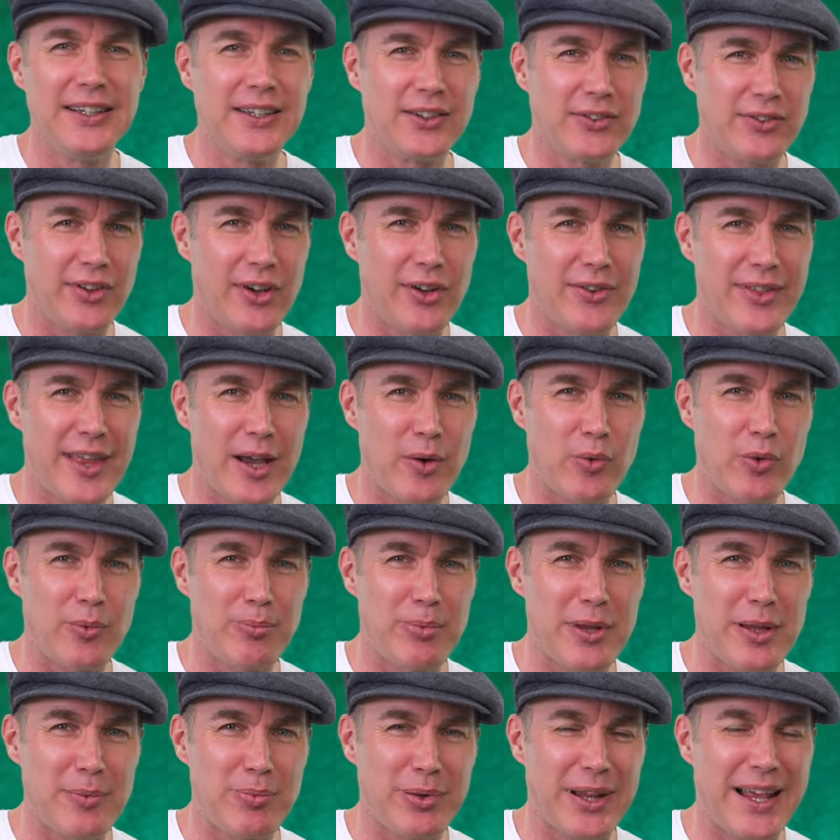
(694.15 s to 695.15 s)
So that would
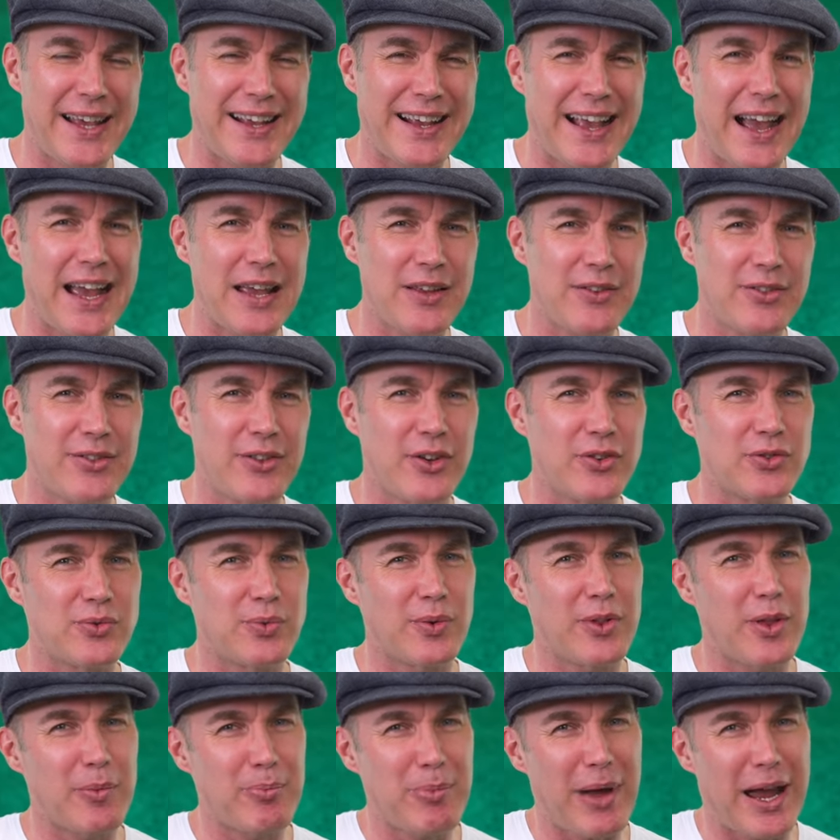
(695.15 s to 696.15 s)
be playing eighth notes
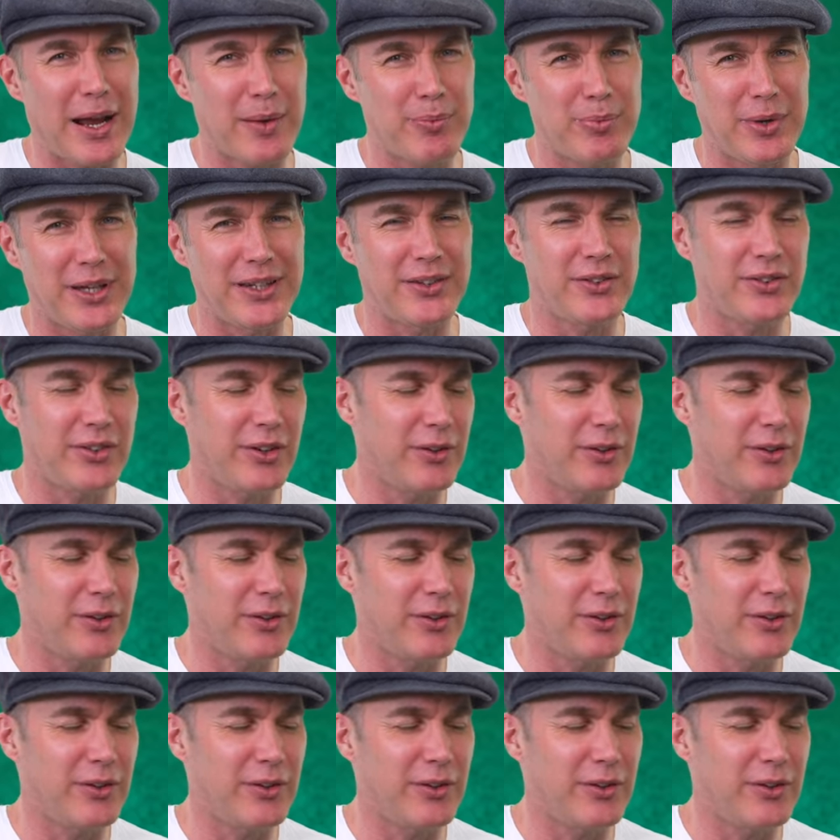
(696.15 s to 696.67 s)
with a back beat.